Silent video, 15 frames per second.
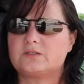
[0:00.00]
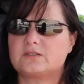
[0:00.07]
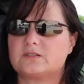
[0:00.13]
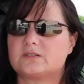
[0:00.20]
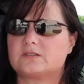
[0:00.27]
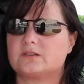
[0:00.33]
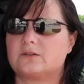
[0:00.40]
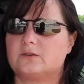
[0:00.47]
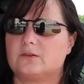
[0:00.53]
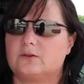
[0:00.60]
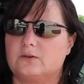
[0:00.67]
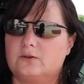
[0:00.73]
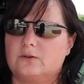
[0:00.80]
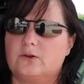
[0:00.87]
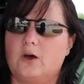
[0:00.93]
the system,
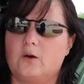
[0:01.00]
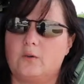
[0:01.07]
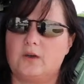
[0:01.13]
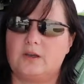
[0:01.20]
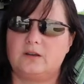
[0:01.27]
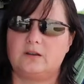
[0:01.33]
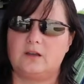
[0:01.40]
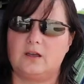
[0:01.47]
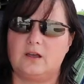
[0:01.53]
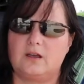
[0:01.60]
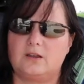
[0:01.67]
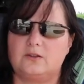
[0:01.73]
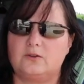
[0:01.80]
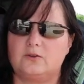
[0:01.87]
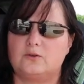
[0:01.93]
you, you go in
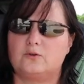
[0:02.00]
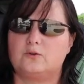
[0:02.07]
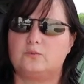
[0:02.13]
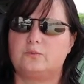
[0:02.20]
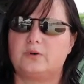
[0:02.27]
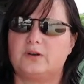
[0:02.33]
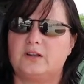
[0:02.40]
and you